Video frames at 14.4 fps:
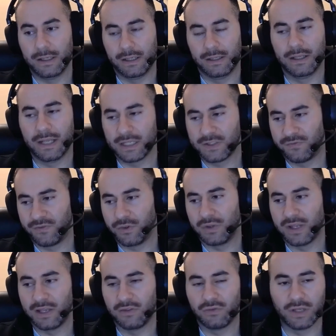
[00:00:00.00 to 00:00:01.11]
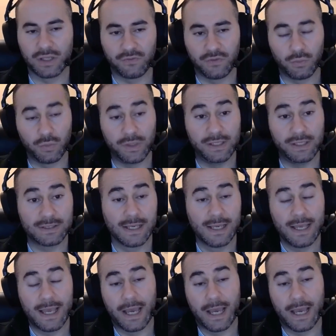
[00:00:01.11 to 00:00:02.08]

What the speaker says: in the next few days or next few weeks